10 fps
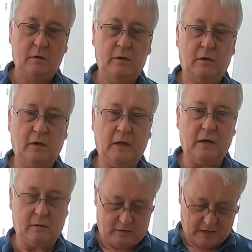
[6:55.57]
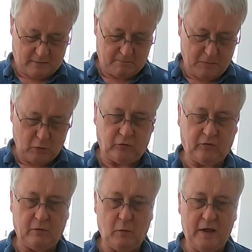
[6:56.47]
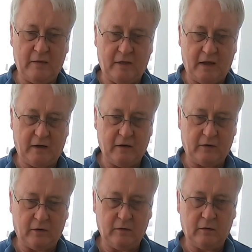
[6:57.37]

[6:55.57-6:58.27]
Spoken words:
You can get that most of the way there, can't you?